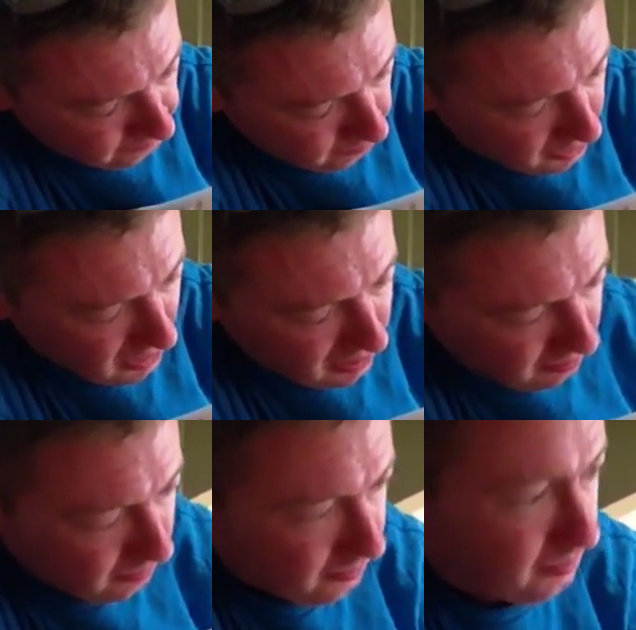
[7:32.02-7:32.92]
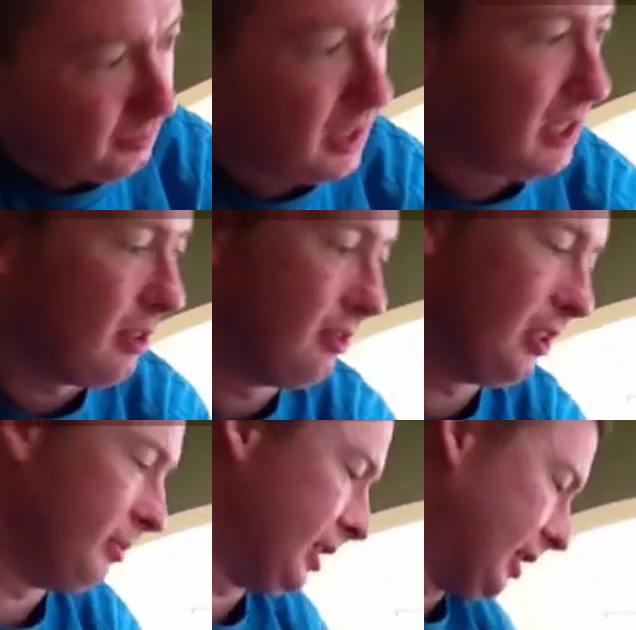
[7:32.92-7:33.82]
It's got some decent
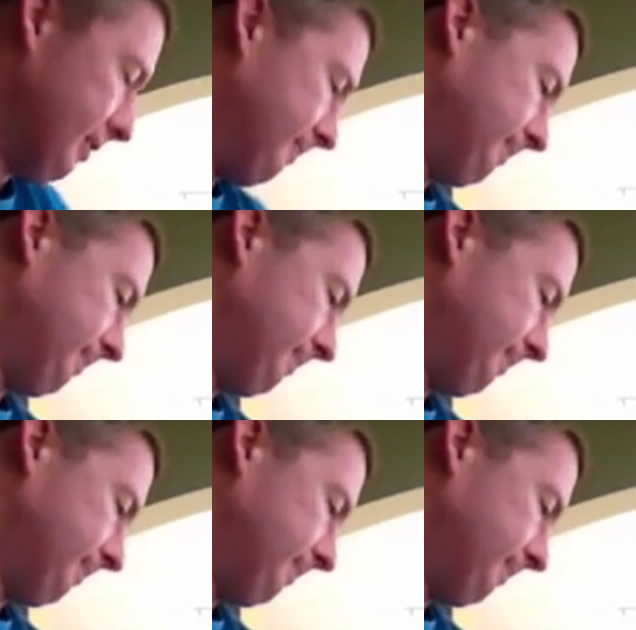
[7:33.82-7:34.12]
room in there.